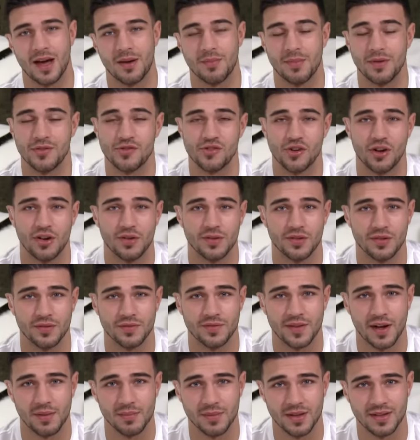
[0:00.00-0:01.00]
I'm enjoying
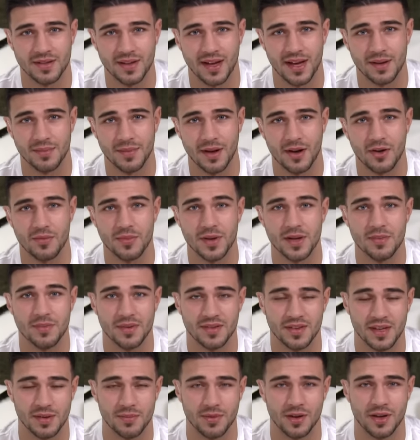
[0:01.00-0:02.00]
some family time now. Me and
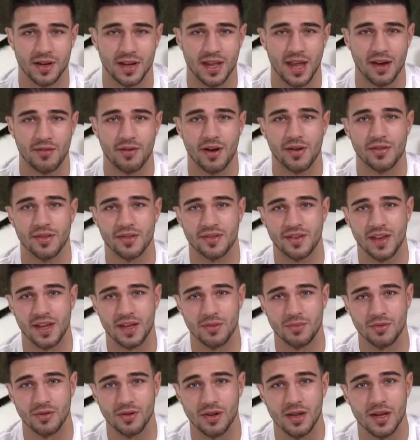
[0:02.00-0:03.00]
my team are going to get round the
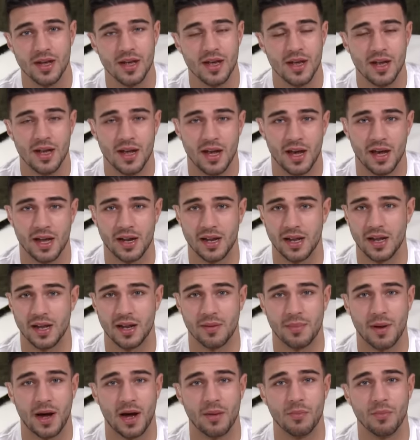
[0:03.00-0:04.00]
table in
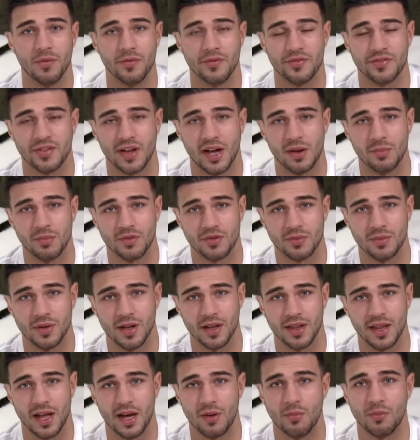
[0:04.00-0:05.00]
about a month's time or something
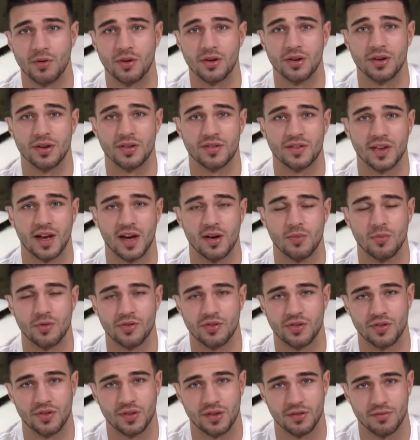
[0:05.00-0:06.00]
like that, and we're going to decide
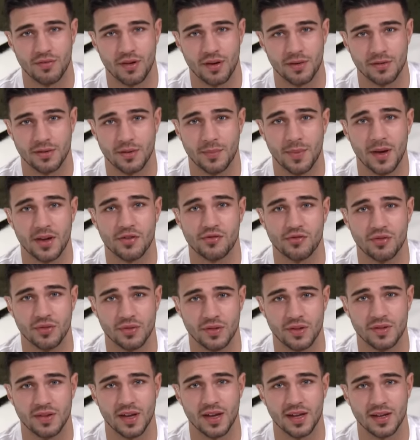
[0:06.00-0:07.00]
which is the best
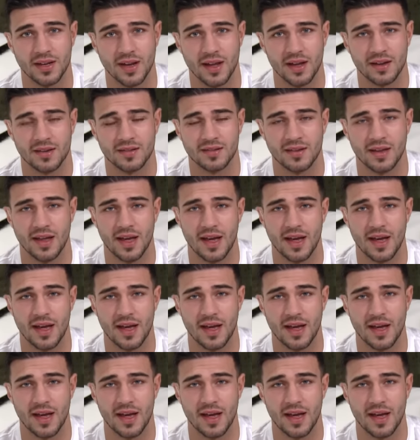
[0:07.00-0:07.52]
route to take next.